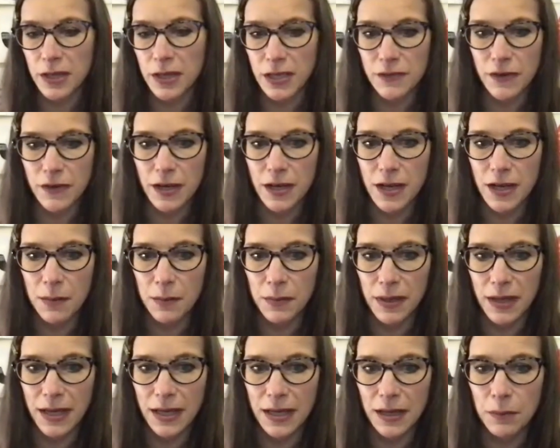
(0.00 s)
is very
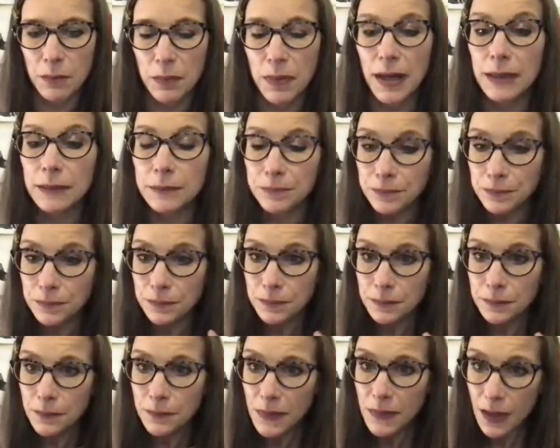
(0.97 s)
complicated, but
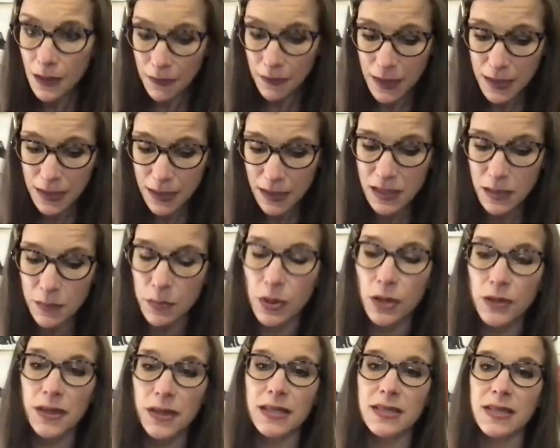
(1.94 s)
this is the
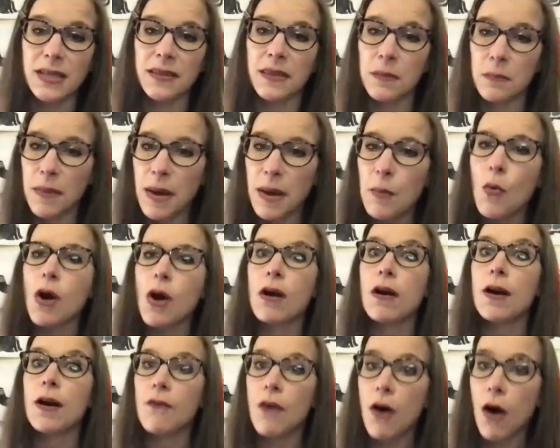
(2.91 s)
book that's like the memoir
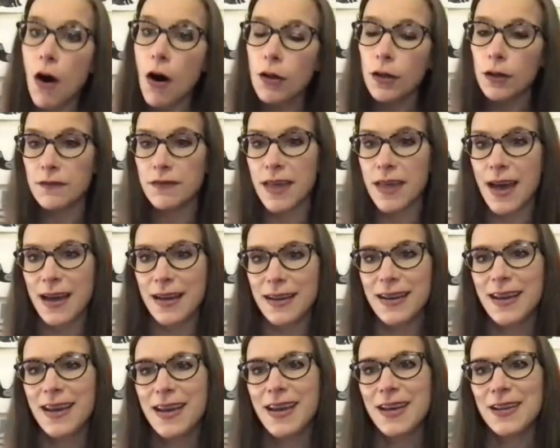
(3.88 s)
of all of that.
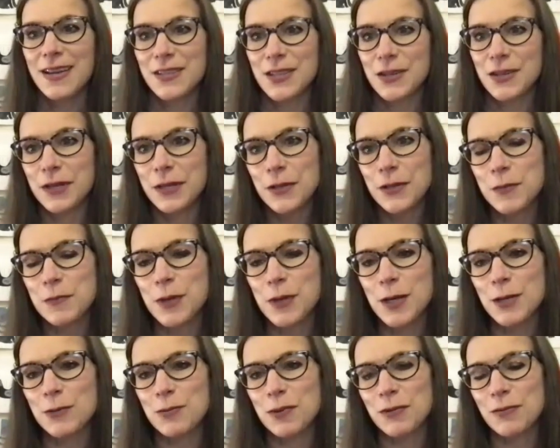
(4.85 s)
So
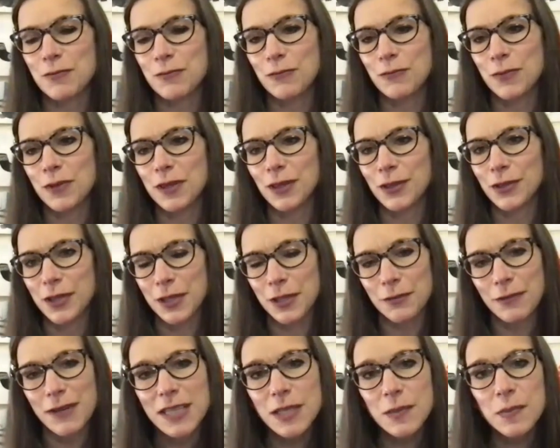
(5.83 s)
interspersed with with learning the
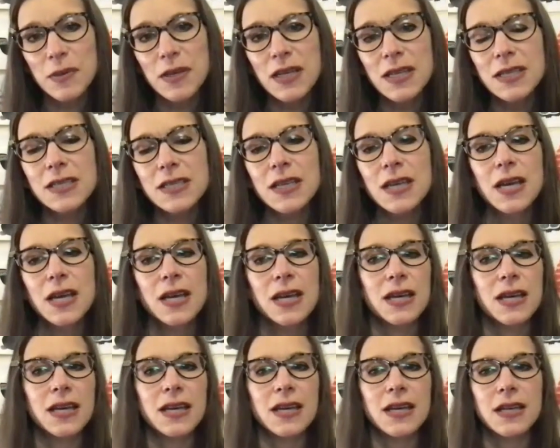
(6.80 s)
recipes
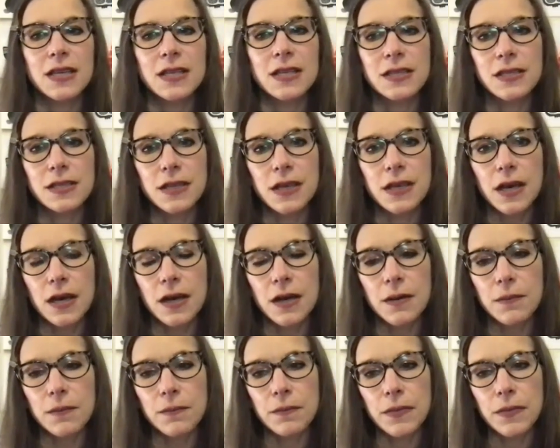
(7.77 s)
is
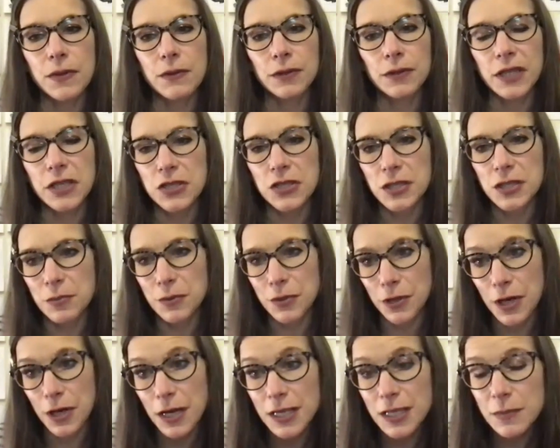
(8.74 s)
um, the relationship with her
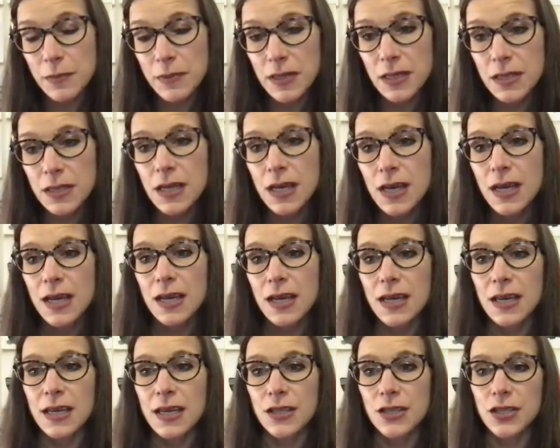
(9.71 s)
husband.
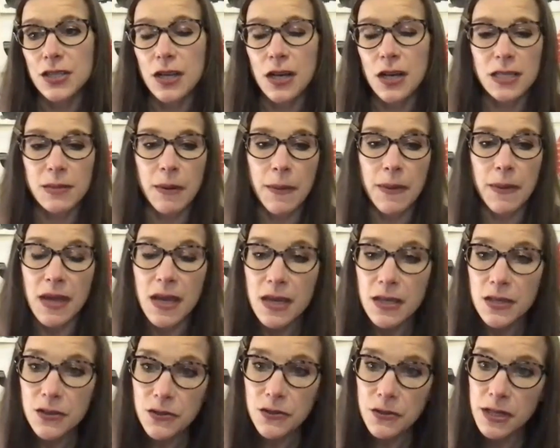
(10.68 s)
It, she talks about the
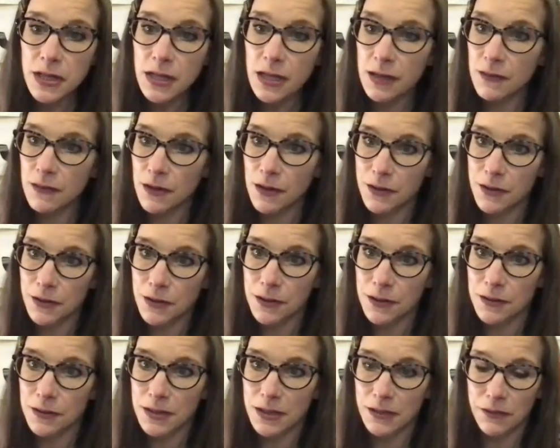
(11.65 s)
history of all
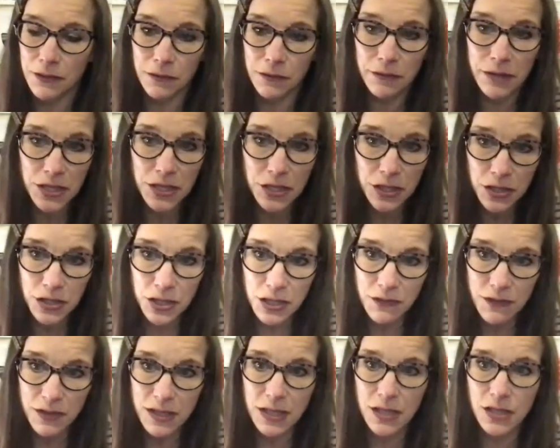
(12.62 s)
the different regions she
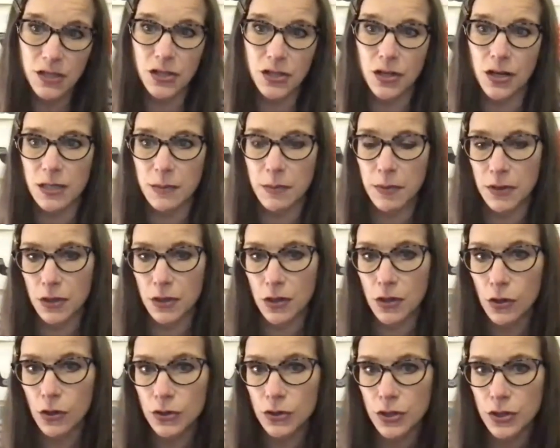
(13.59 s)
visits. She talks about the
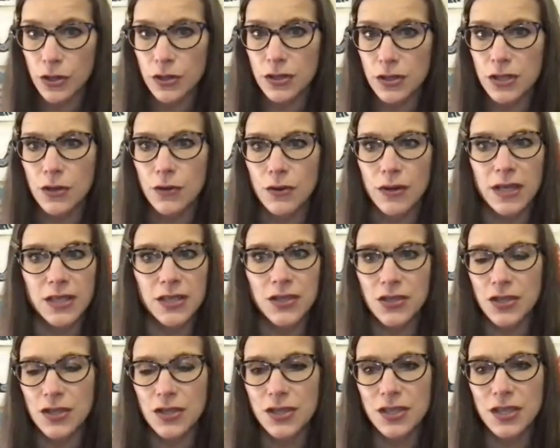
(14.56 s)
culture. So it's
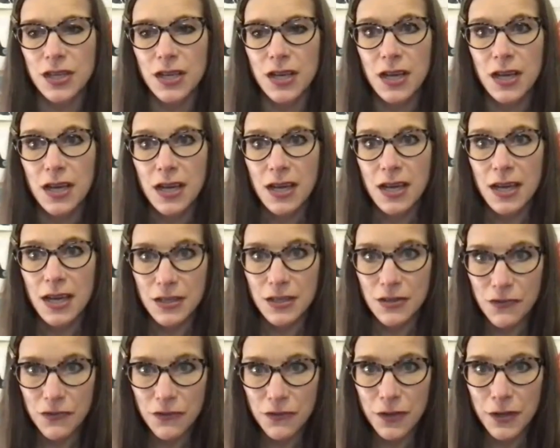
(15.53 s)
just it's
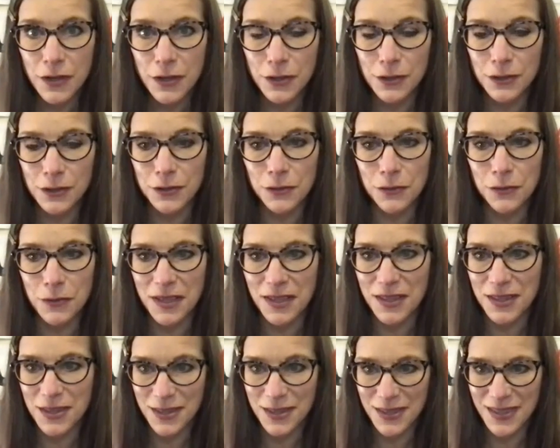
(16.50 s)
filled with
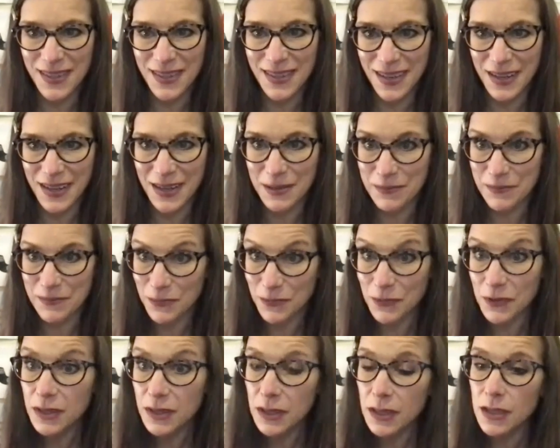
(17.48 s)
um,
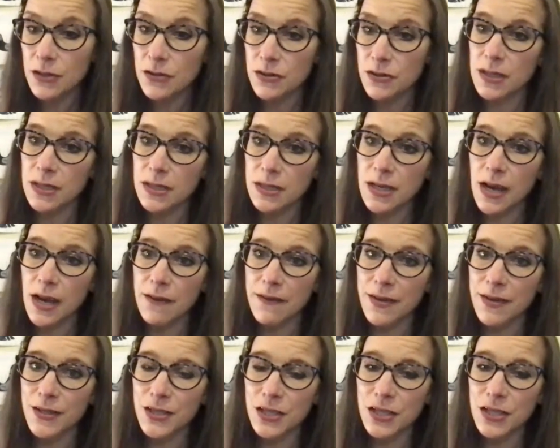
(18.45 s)
really interesting stuff.
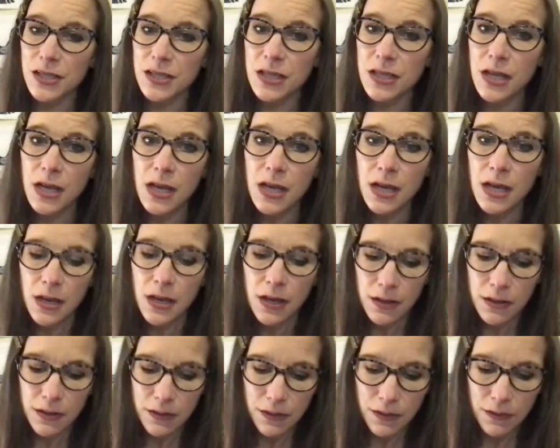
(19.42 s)
And she's
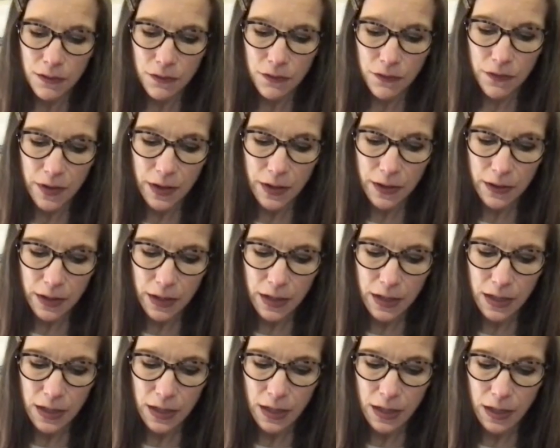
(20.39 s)

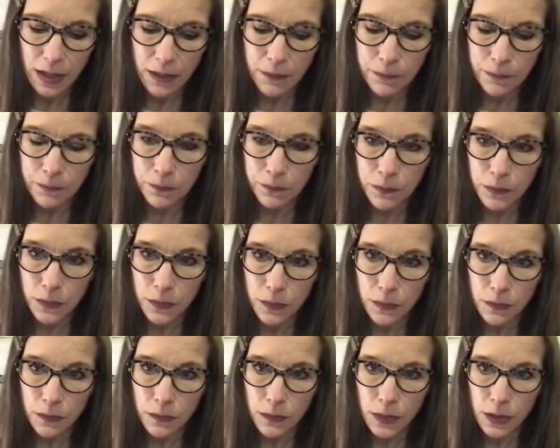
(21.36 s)
very um,
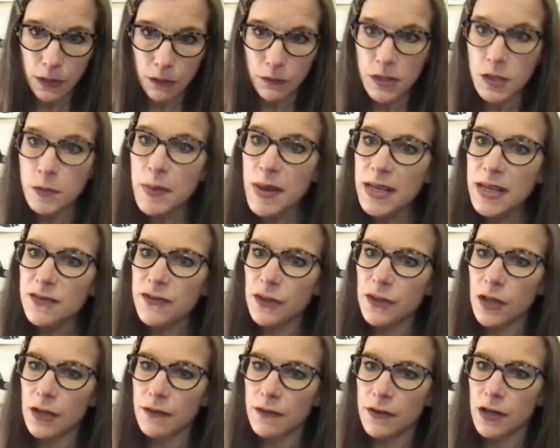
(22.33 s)
respectful
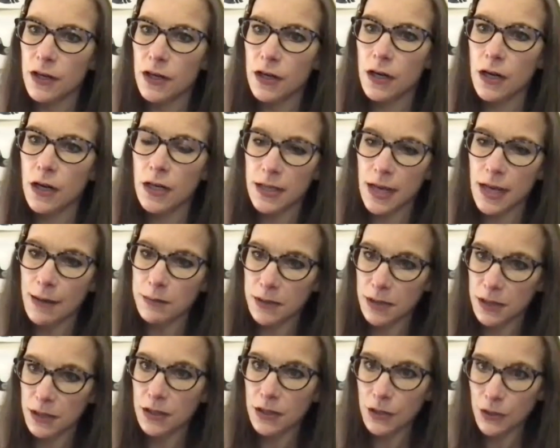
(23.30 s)
of her
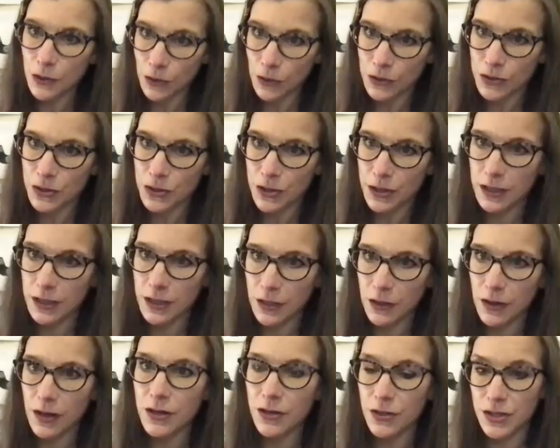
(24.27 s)
adopted culture, you know,
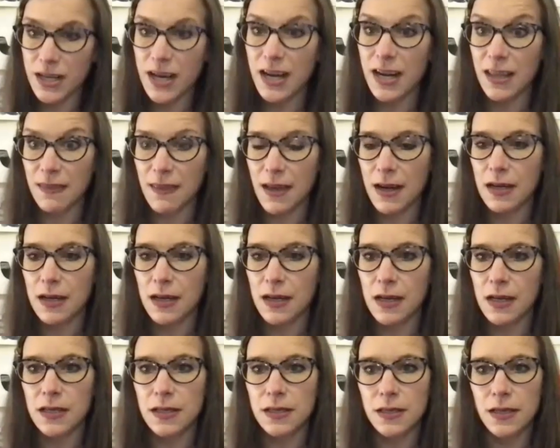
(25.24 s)
understanding that it
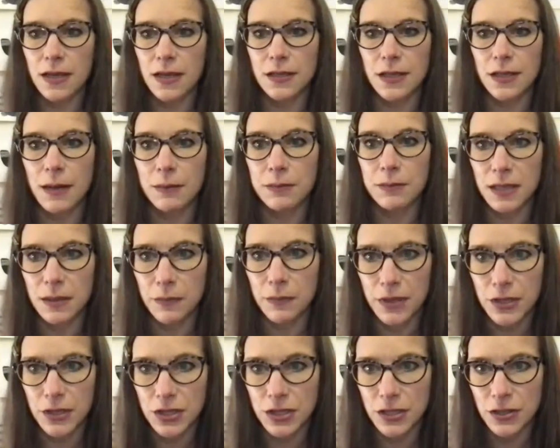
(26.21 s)
is adopted,
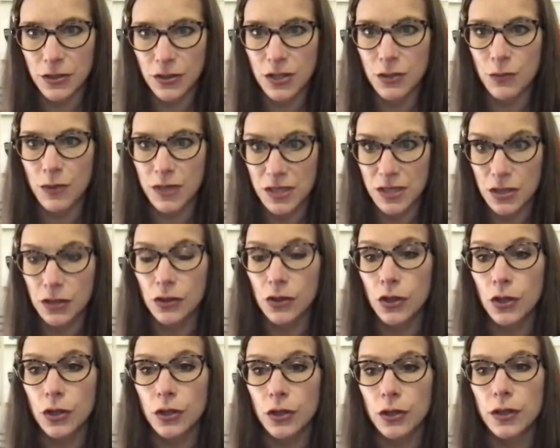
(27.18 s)
but she, so she wants to
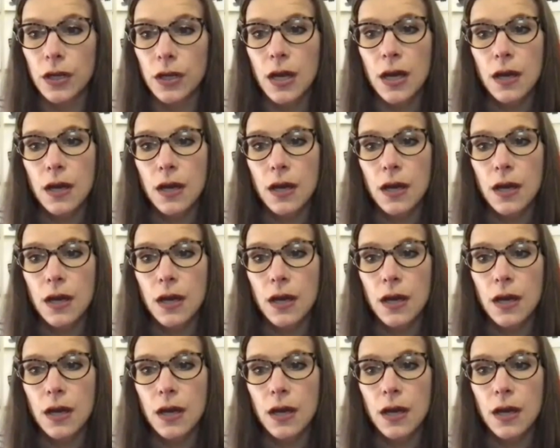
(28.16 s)
learn